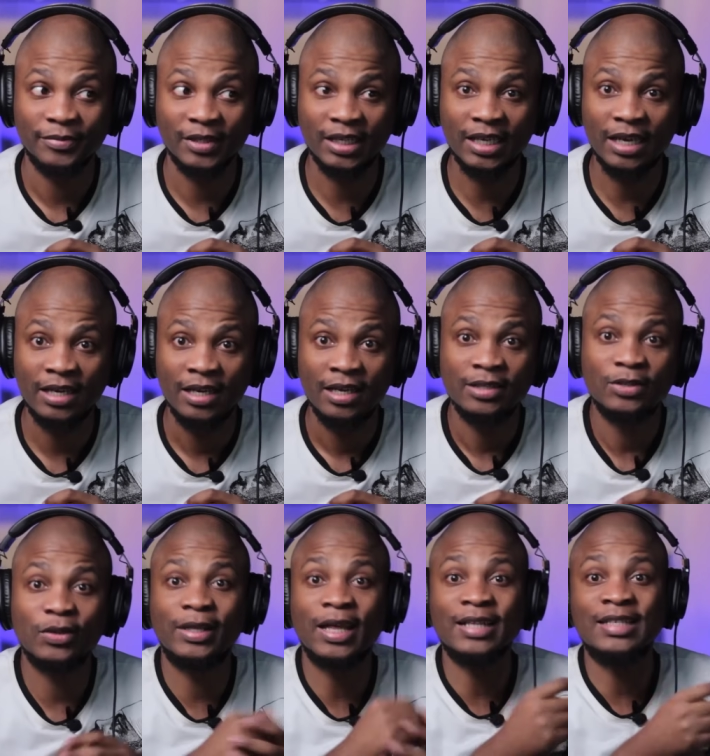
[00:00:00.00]
Okay?
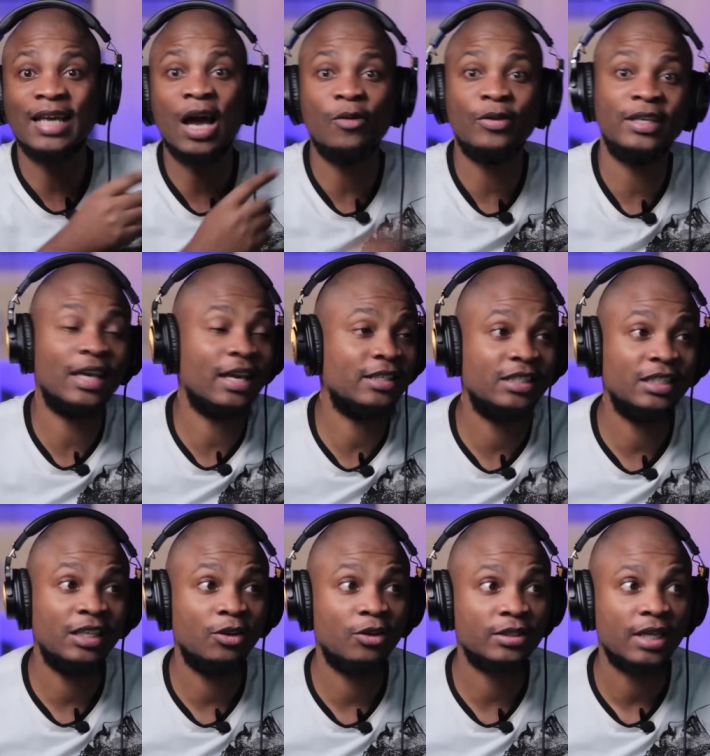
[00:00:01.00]
So that's how he
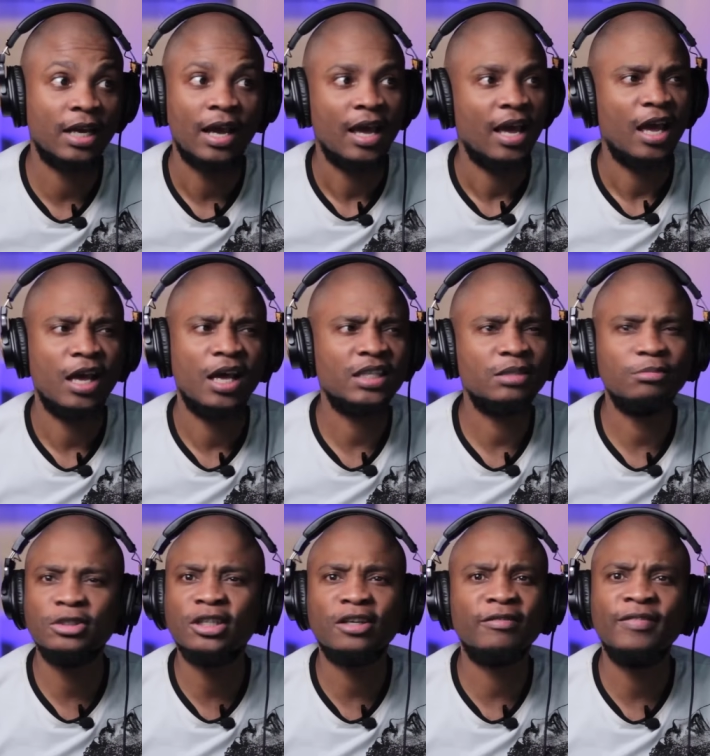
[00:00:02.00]
actually lost. As a
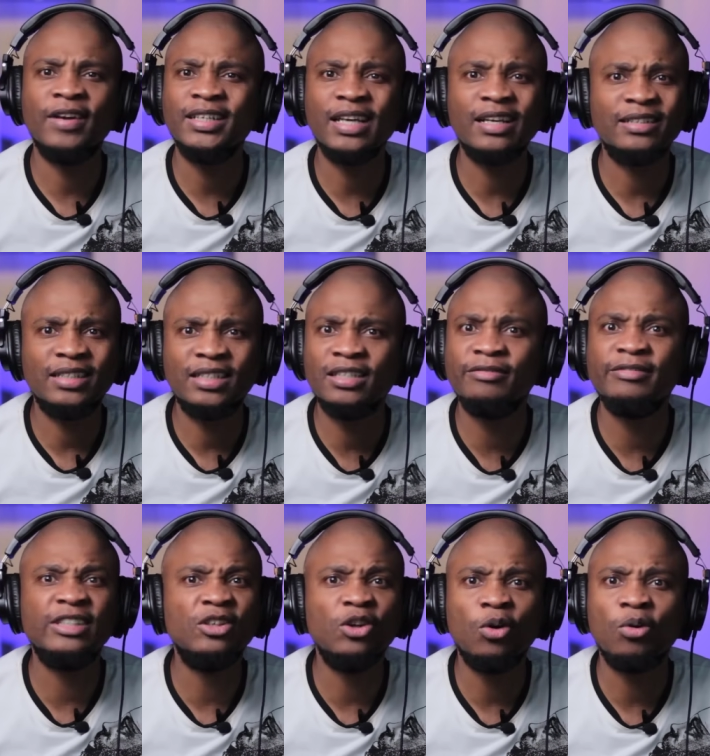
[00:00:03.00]
matter of fact, I didn't
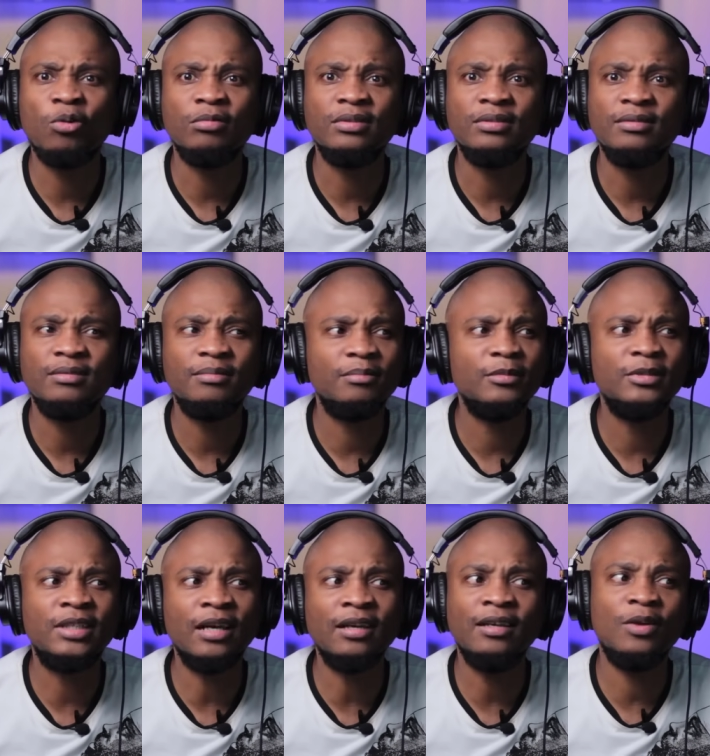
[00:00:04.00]
even know
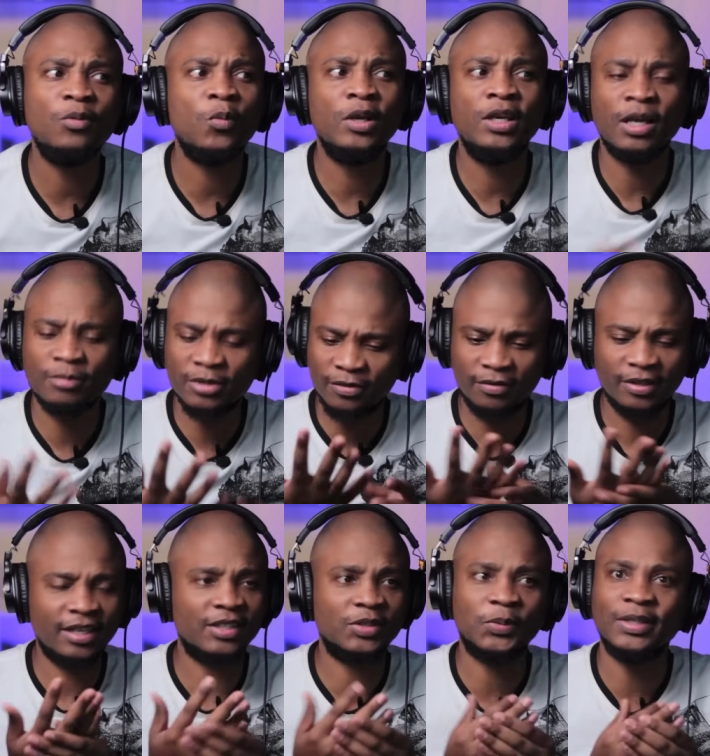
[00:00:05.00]
Duncan Williams'
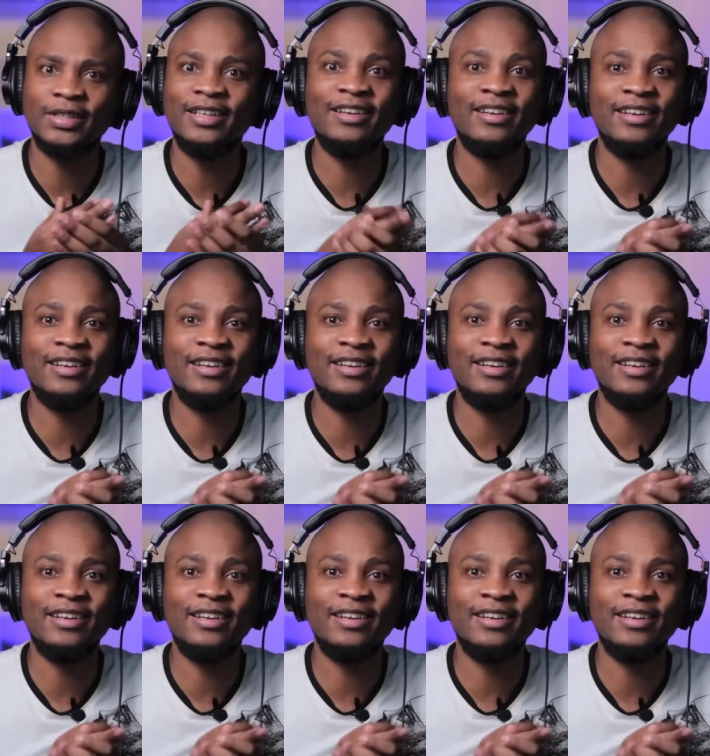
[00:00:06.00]
fingers with